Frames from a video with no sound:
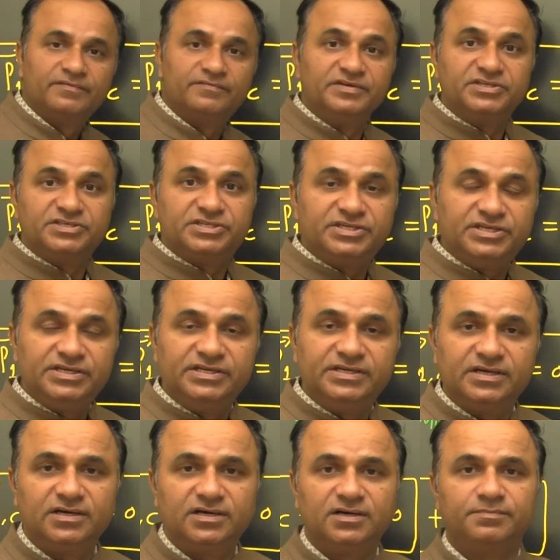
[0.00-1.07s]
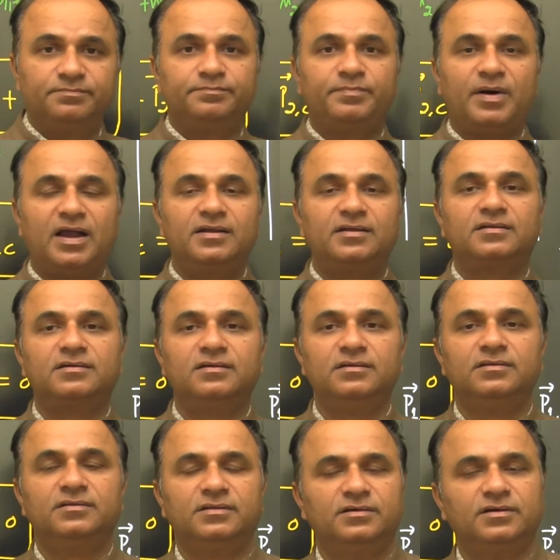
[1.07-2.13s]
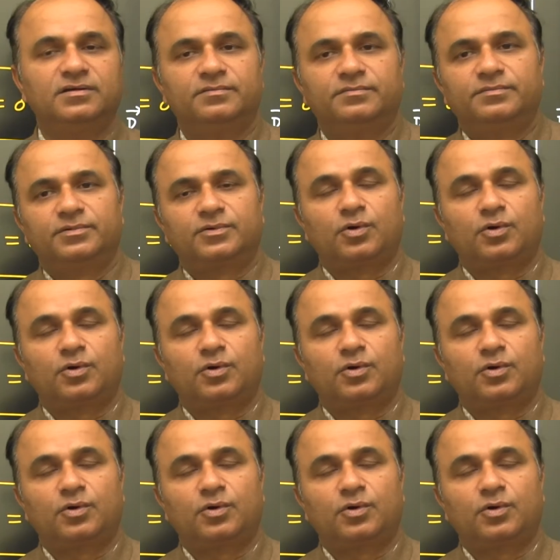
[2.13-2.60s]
we see a particle